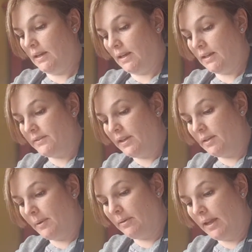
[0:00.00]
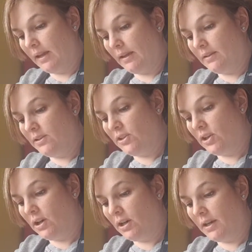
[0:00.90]
And I think about
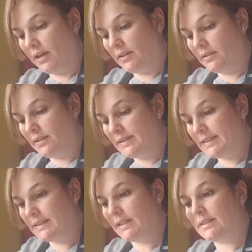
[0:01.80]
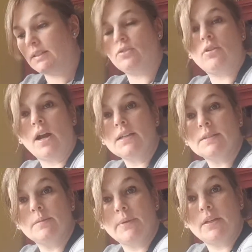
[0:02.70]
9 sticks
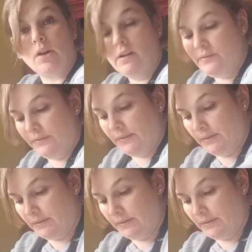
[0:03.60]
across will be enough.